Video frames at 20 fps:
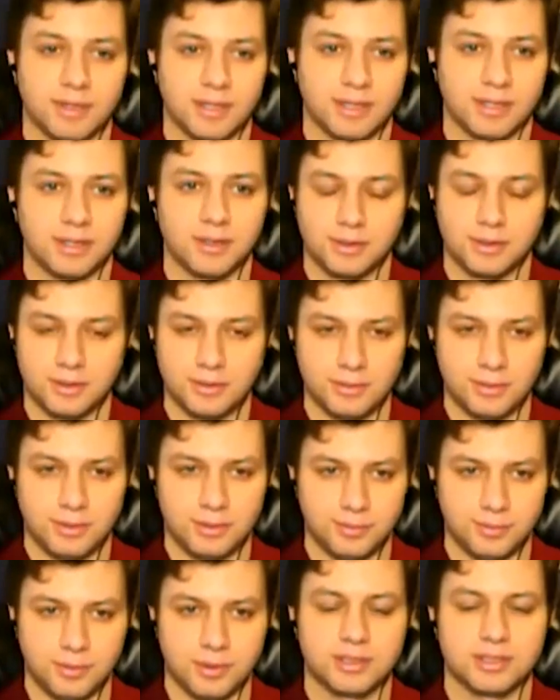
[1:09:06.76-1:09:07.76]
then you,
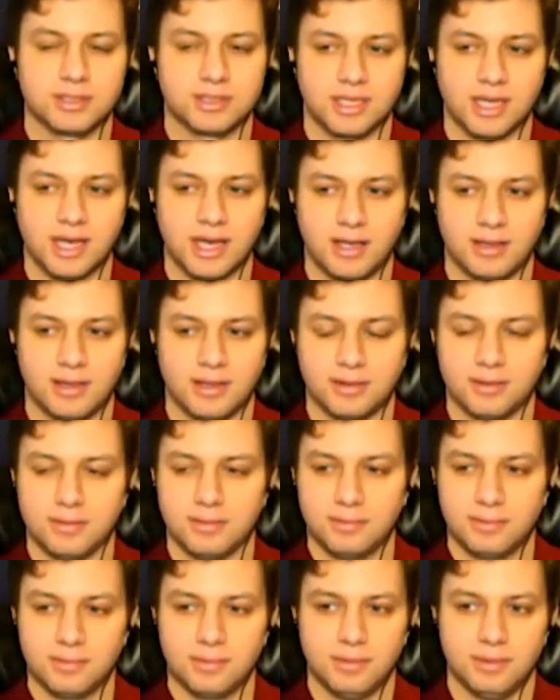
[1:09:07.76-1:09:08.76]
you wouldn't say that
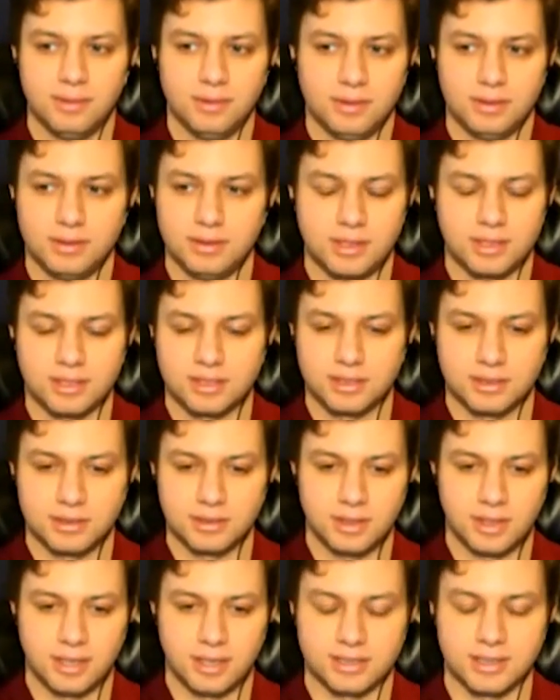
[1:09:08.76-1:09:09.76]
this
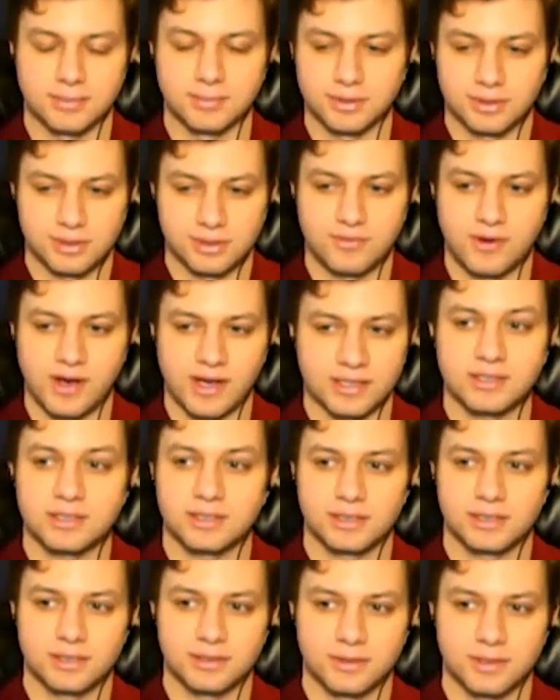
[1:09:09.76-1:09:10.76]
like someone could
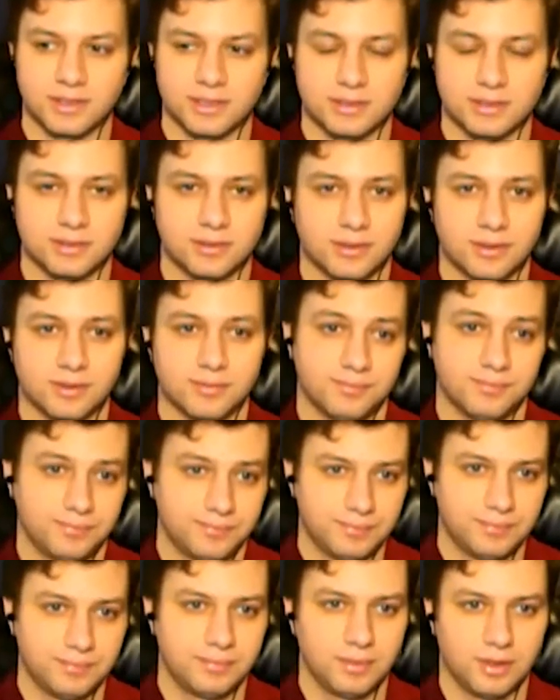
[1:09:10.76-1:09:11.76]
rationally do this or
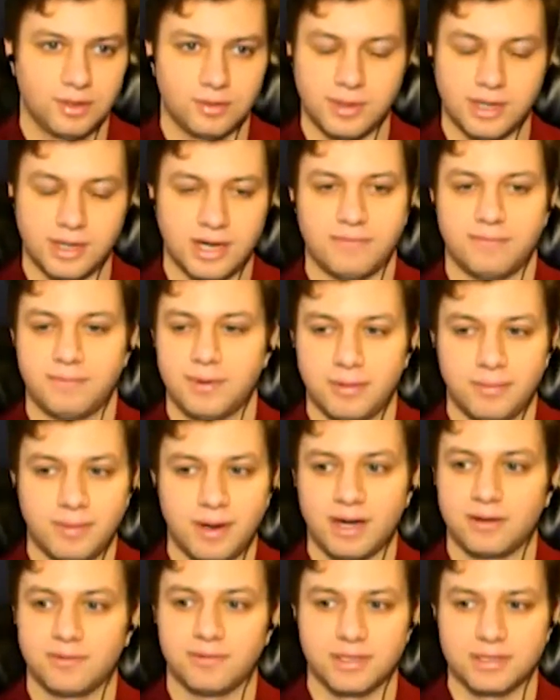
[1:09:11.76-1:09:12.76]
or might have
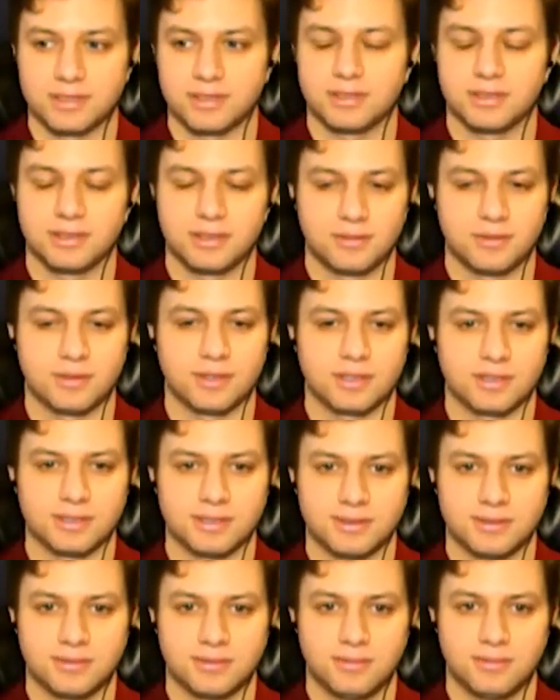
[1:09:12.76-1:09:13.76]
pragmatic reason to do
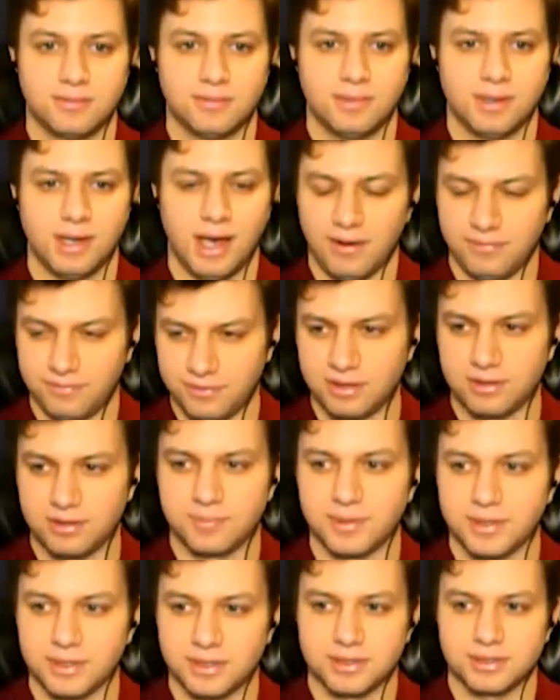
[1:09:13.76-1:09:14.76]
this after the
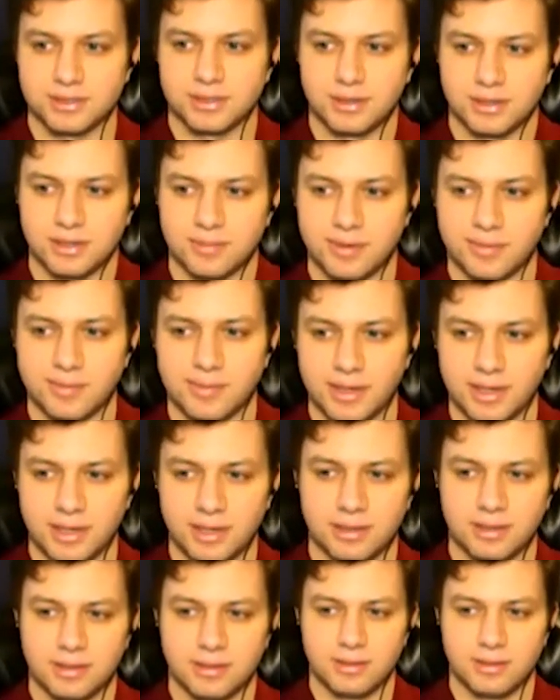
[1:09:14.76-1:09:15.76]
prediction's already been made.